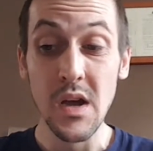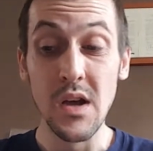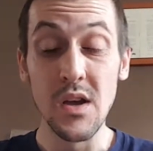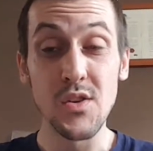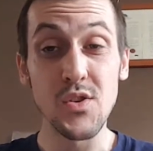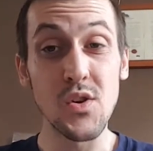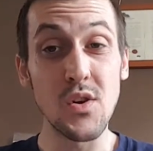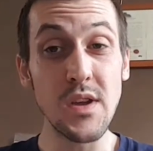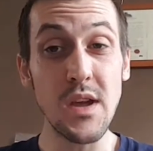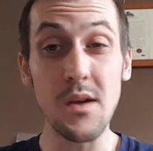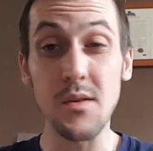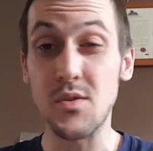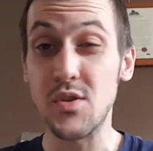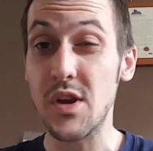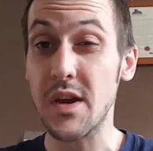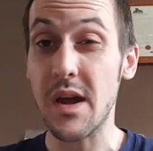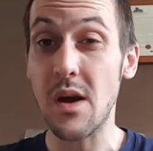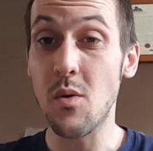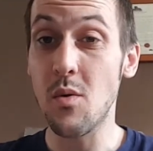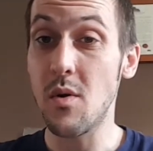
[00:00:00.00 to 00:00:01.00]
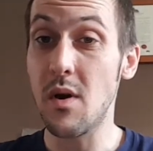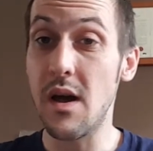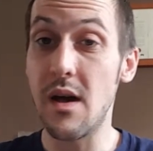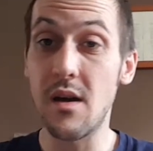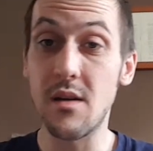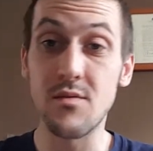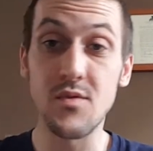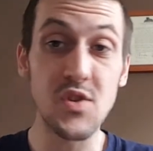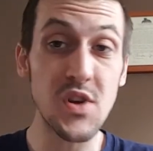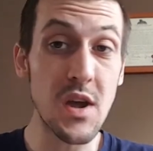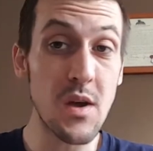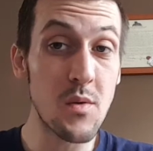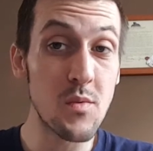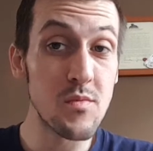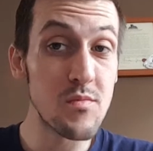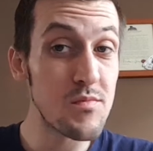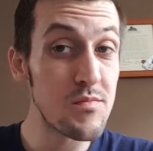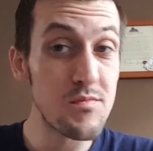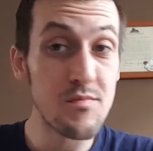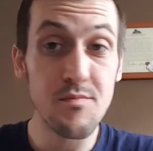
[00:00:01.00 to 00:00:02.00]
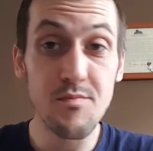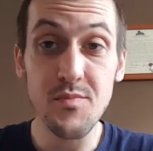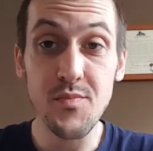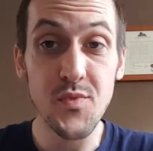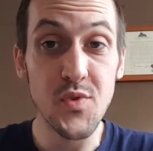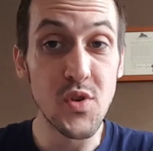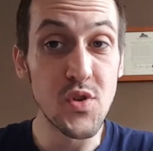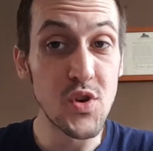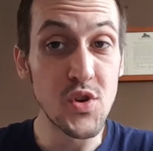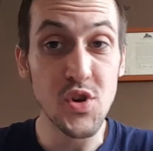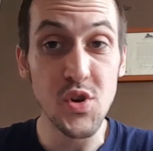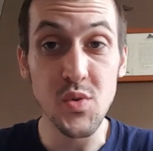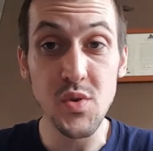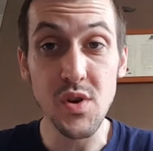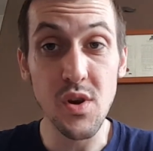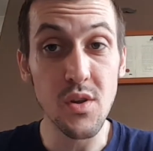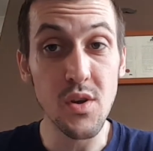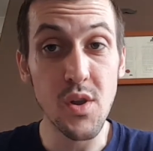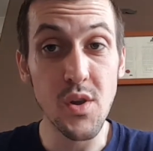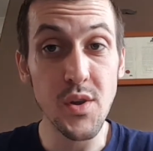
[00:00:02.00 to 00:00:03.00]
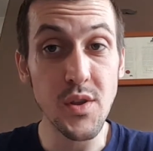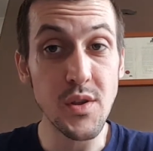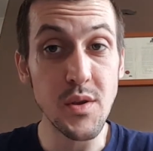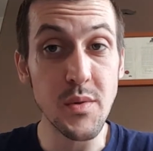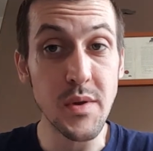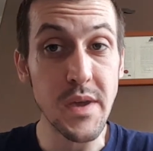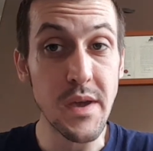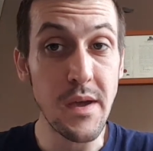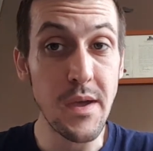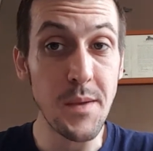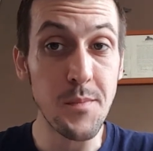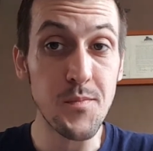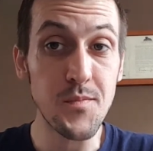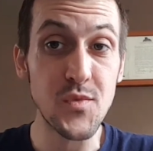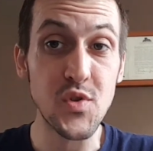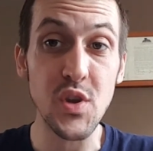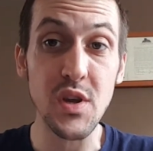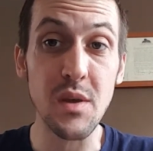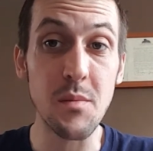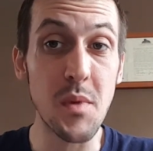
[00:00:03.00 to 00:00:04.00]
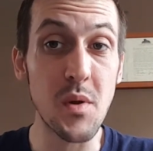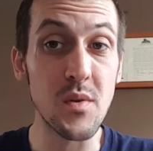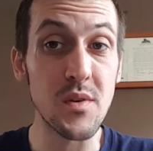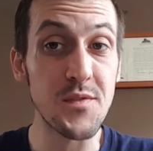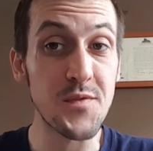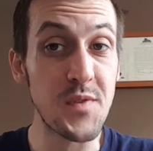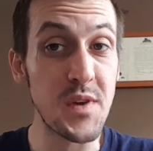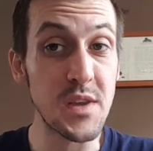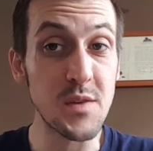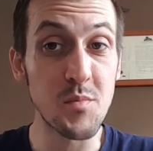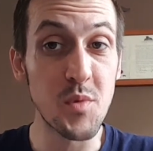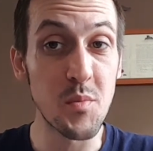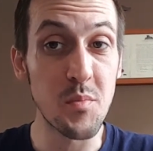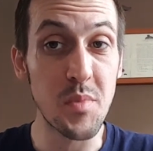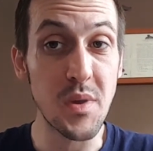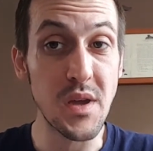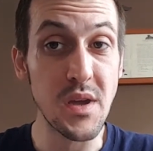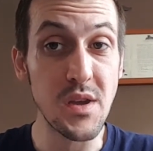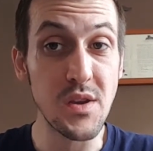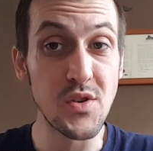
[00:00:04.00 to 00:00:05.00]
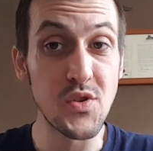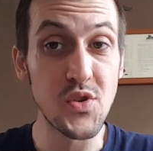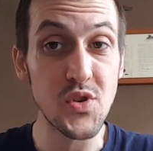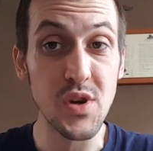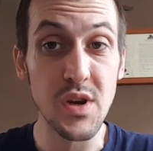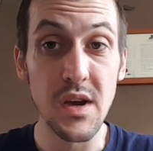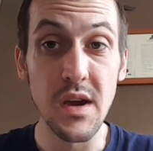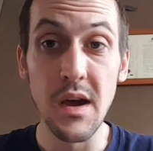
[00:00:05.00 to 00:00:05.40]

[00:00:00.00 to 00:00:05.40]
So yeah, check out thunderjuice.co.uk. Check him out on his Facebook page.